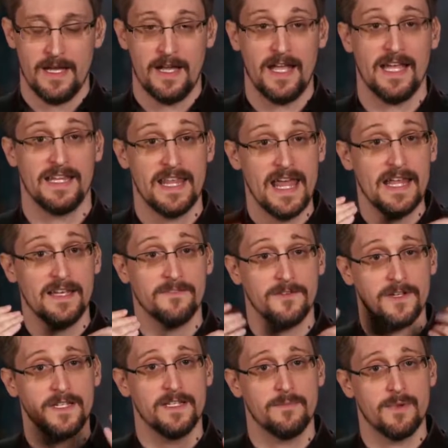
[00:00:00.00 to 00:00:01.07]
And then if
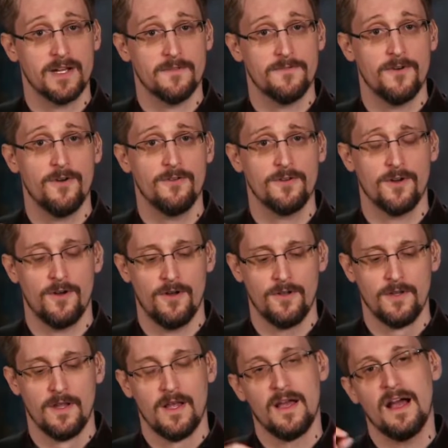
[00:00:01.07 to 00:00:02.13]
I need to make a phone
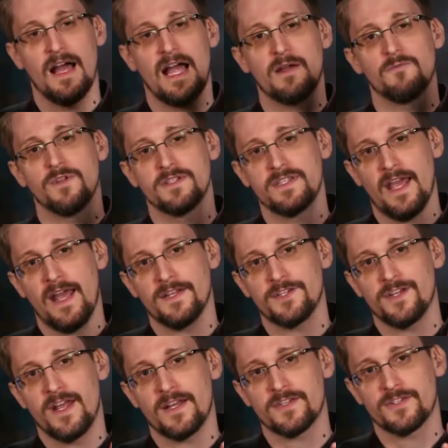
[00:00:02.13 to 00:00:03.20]
call, I will
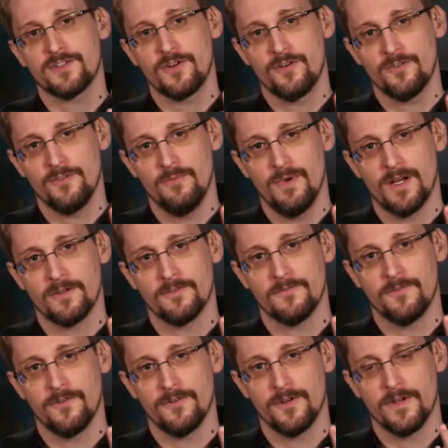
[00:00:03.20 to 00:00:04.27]
attach an external
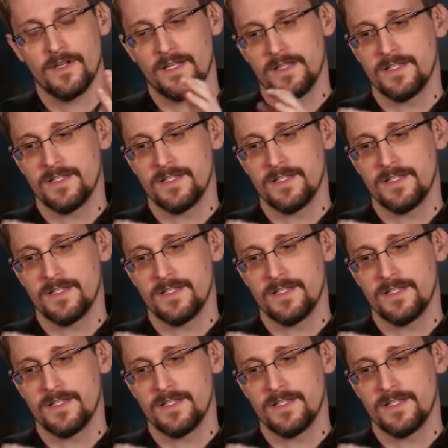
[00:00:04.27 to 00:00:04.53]
microphone on it.